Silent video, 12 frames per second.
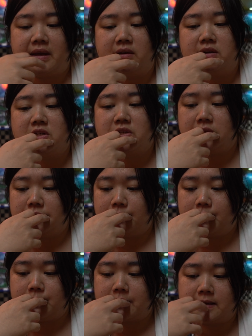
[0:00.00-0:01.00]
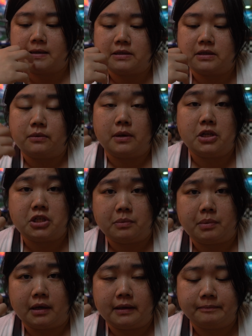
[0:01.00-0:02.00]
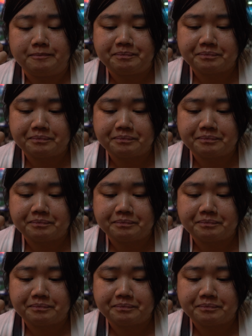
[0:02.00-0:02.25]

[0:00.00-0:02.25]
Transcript: Initially, we were gonna do Itchy Butt,